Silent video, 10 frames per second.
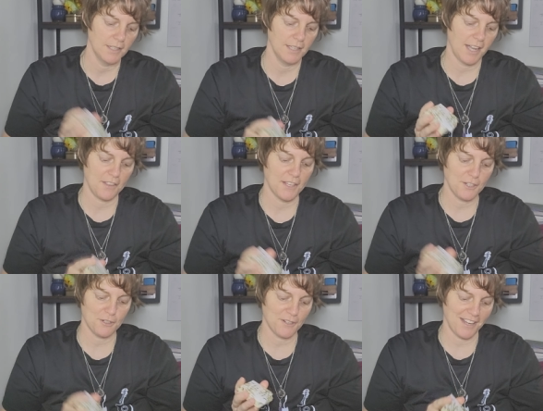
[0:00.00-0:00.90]
I think
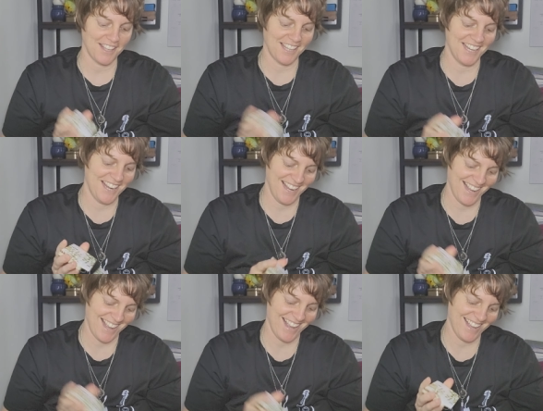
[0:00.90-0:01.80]
you're I
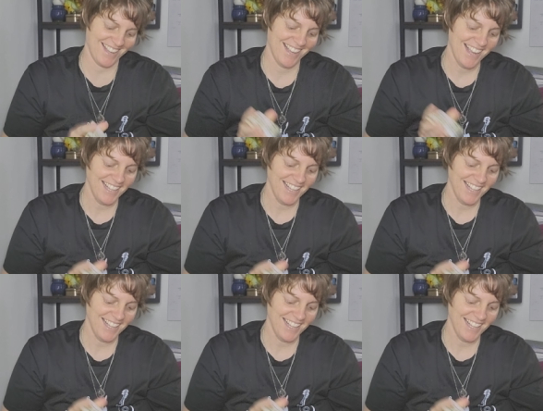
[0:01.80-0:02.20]
think,